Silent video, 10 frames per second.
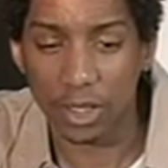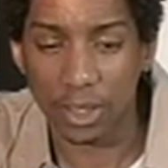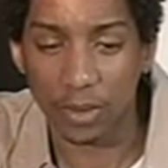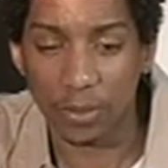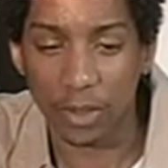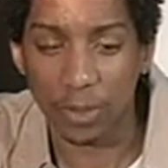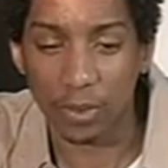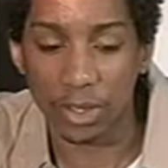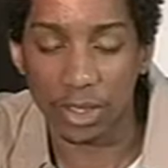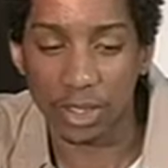It
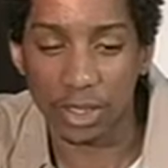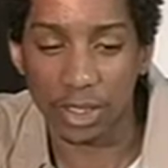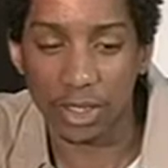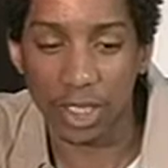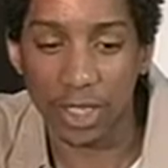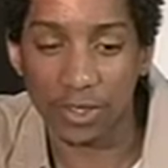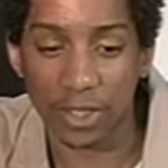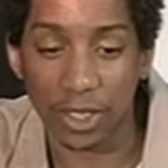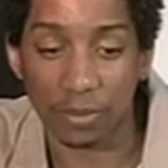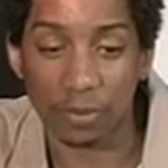was a title
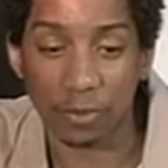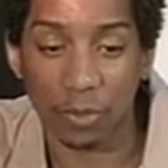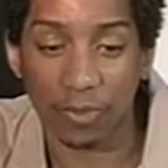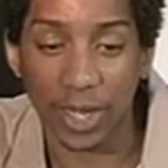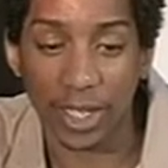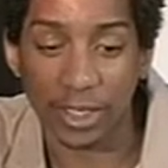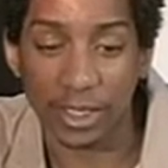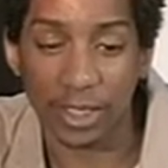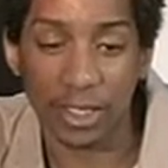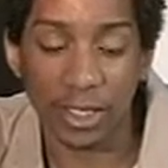that
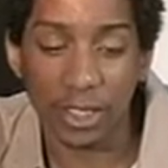reflected